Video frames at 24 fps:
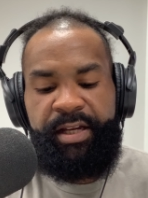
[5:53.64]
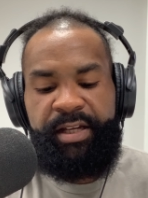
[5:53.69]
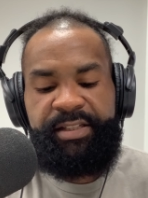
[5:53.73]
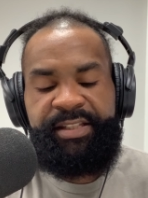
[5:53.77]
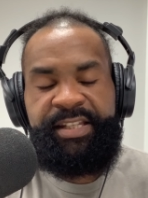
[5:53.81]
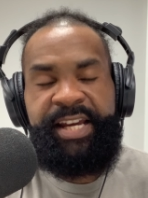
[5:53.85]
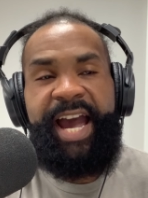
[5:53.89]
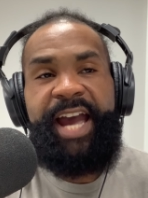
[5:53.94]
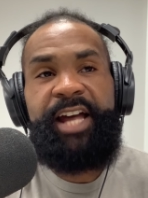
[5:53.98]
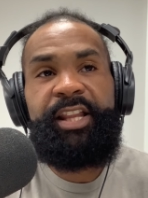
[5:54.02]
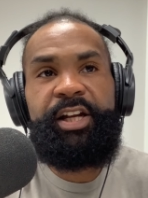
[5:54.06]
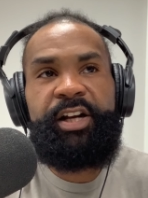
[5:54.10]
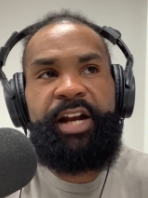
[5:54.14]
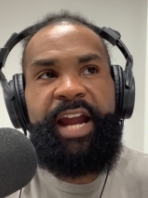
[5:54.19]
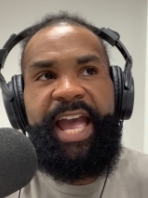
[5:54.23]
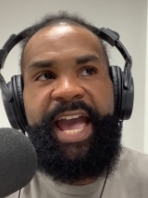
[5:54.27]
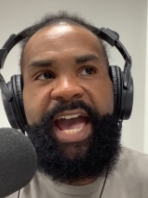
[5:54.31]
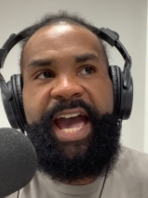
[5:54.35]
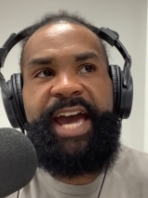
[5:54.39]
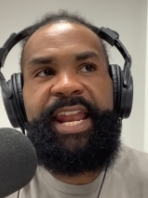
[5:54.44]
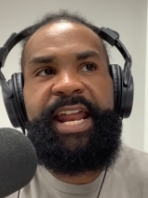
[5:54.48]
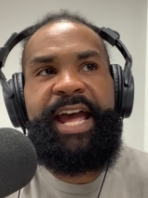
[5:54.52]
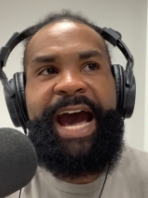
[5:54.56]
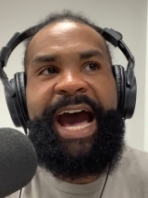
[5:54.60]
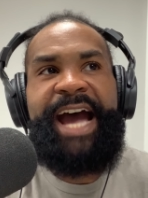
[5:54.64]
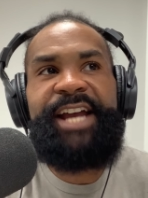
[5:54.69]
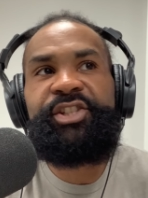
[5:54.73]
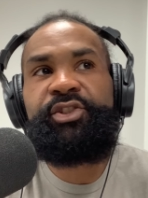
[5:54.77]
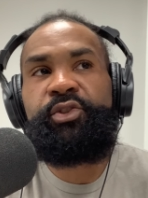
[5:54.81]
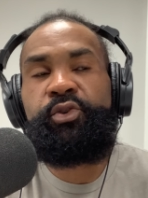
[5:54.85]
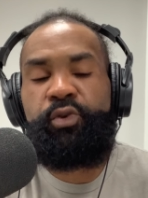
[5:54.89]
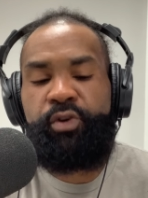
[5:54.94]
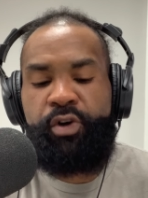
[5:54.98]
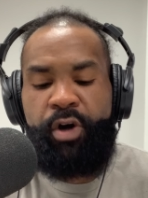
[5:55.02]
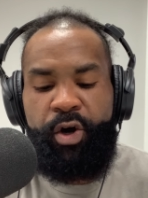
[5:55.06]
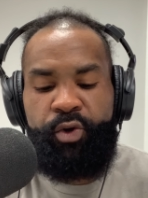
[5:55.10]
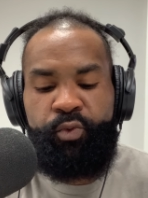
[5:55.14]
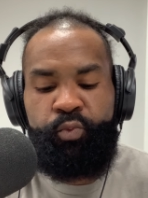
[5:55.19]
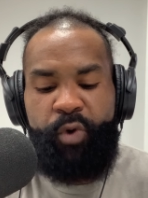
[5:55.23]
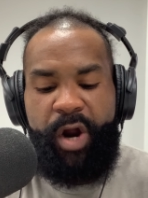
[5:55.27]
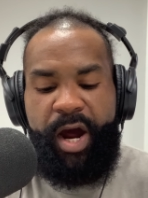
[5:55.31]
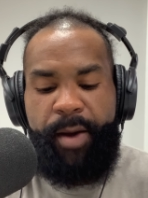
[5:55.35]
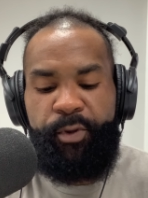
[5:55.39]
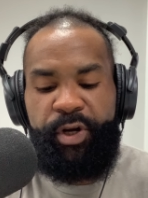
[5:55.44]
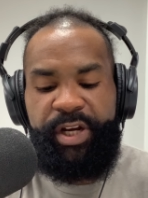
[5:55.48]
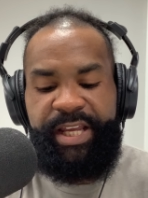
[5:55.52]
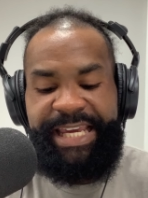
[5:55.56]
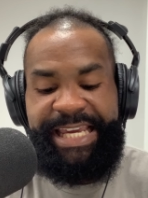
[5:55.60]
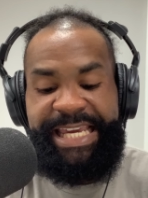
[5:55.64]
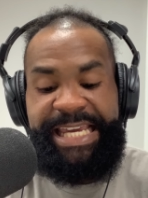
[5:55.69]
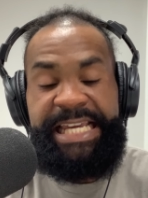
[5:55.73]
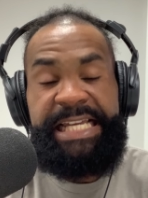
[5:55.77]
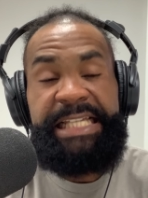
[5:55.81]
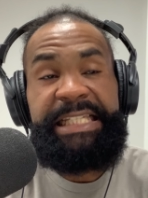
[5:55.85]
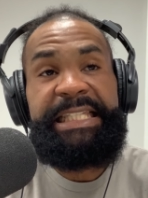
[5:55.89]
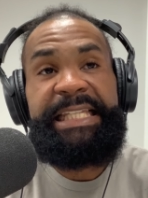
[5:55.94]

Tyler had a high school called Robert E.